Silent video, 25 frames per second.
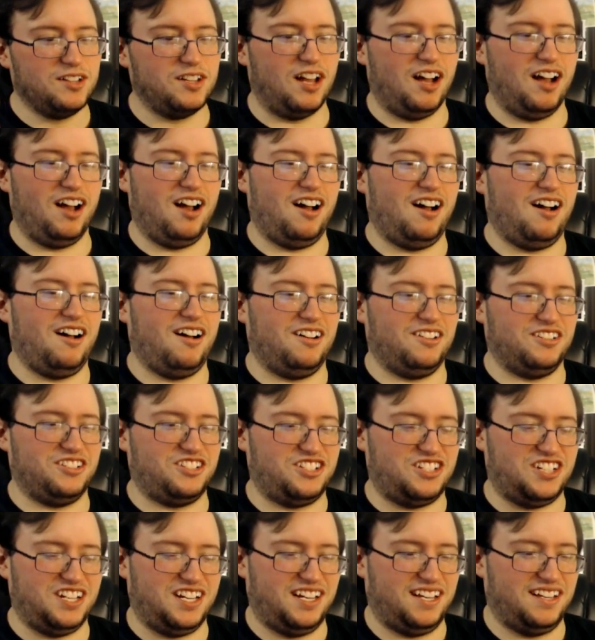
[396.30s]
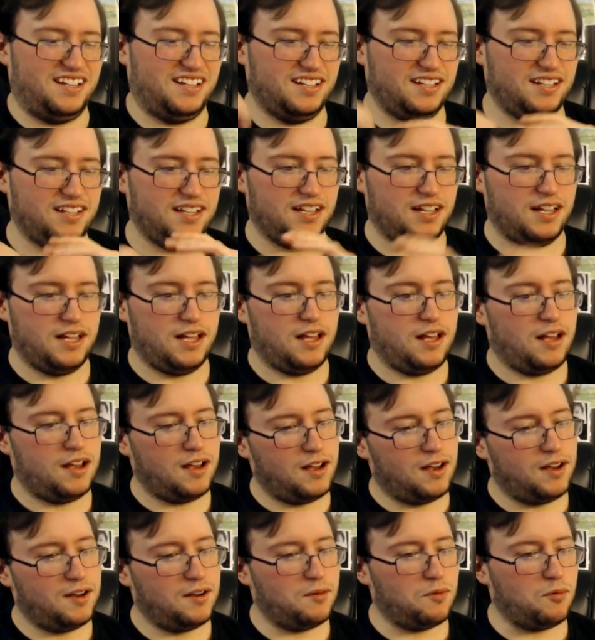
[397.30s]
Oh, shit.
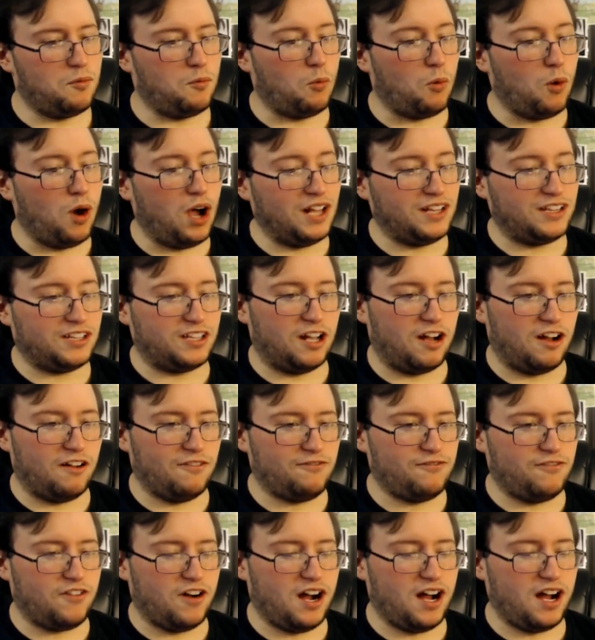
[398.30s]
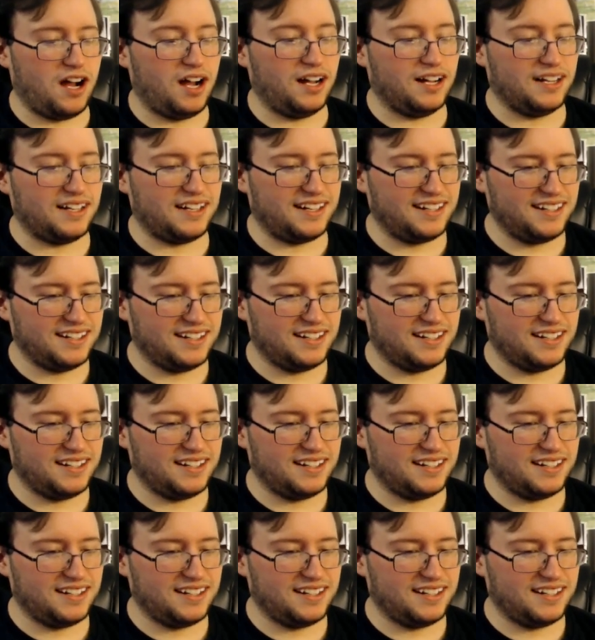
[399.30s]
What the fuck?